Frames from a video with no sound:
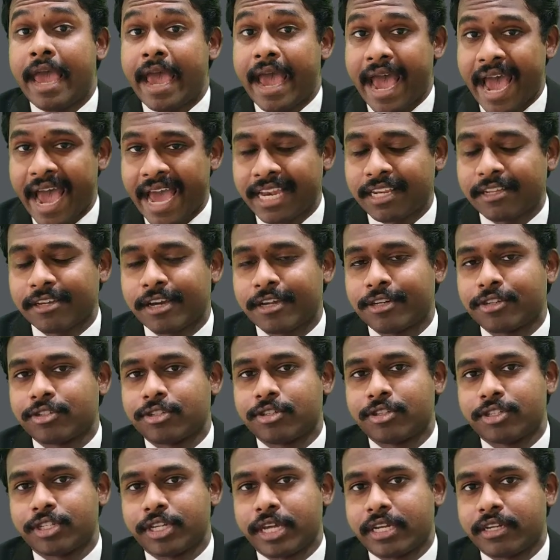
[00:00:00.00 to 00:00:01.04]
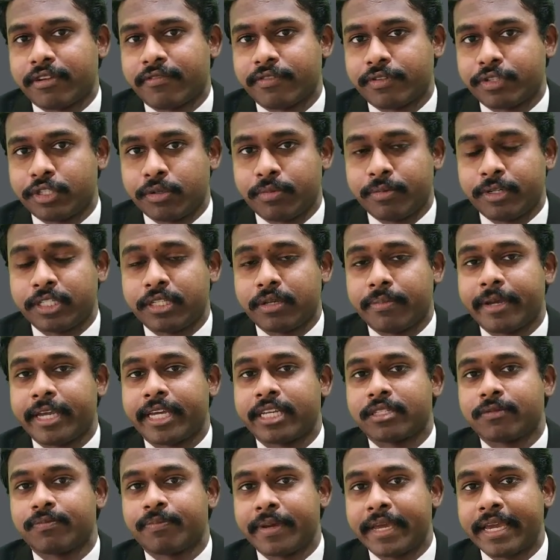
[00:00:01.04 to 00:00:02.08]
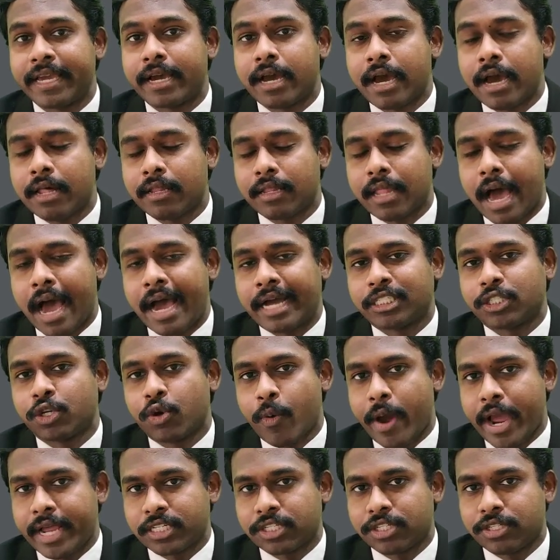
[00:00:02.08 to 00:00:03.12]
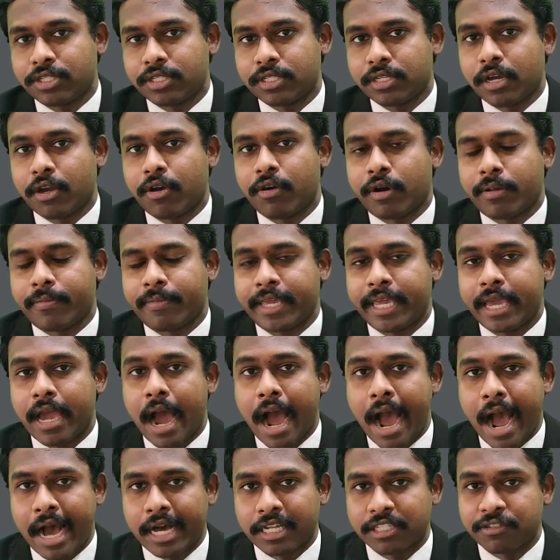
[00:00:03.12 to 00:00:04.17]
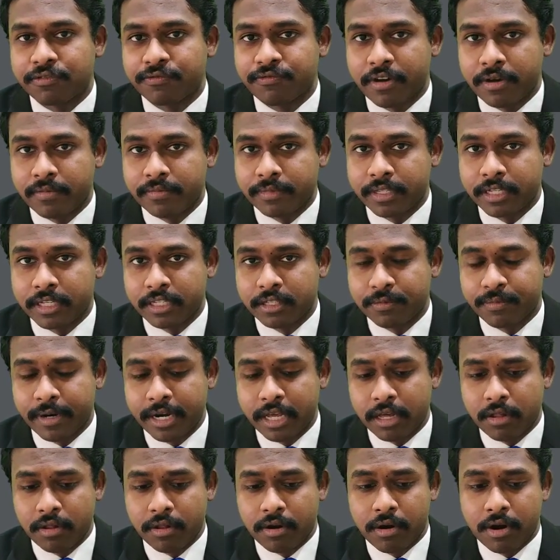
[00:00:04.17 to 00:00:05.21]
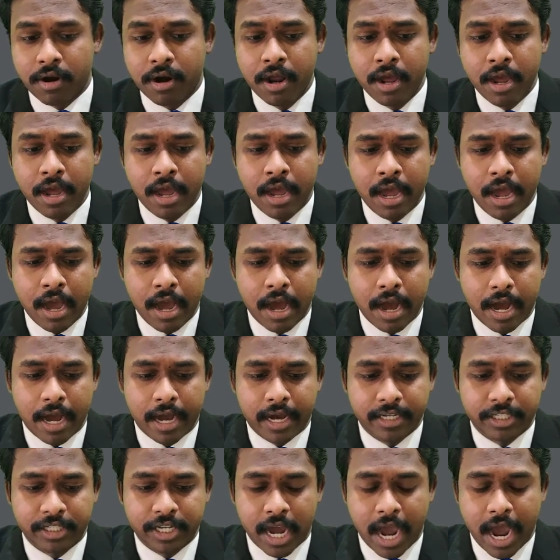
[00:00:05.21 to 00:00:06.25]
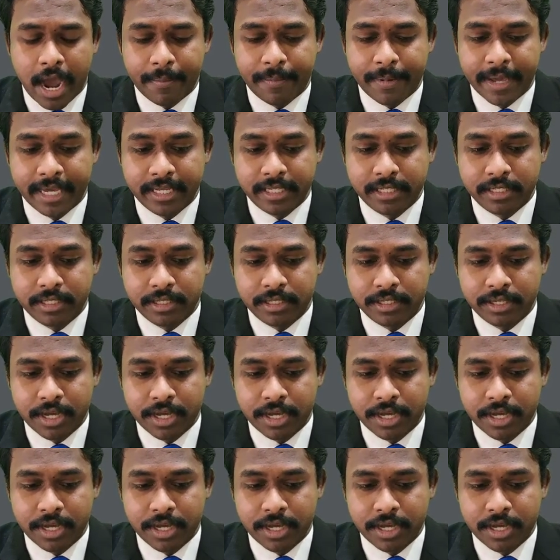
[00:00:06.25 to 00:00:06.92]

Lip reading: and continuity and differentiability, because big large questions are going to be asked from this particular topics.